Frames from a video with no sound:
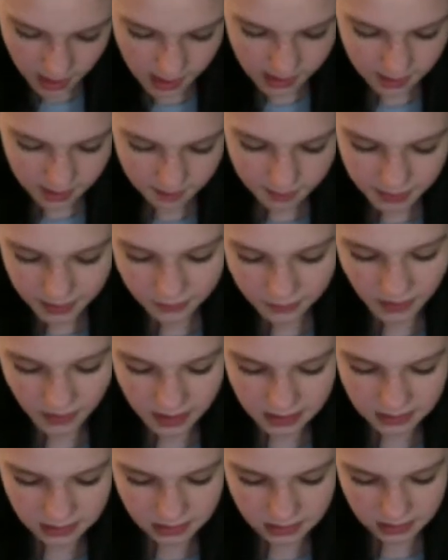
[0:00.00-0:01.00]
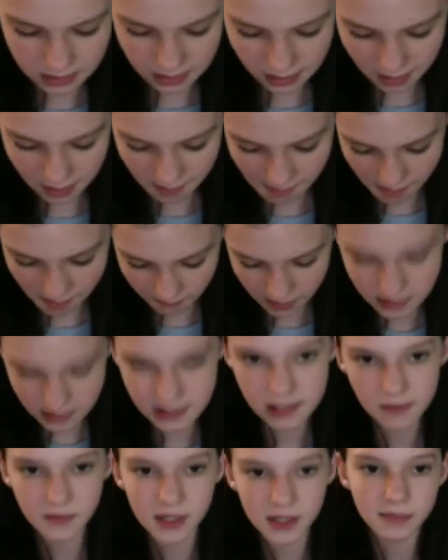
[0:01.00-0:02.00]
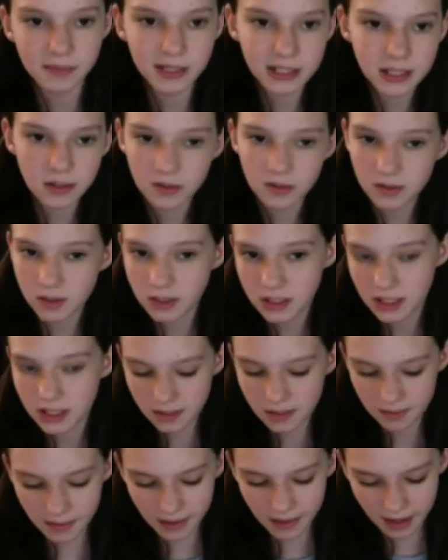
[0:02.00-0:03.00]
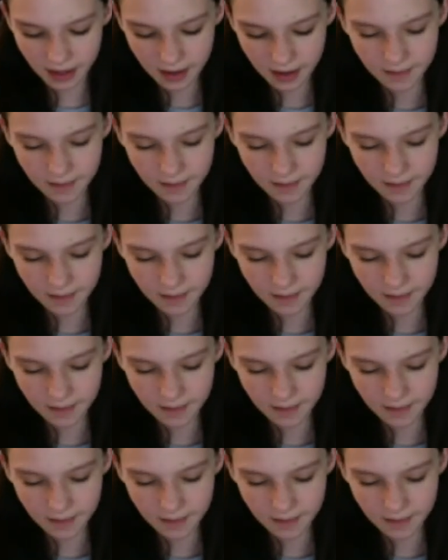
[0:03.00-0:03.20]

With friends, it could be friends or family, so it's just gonna be.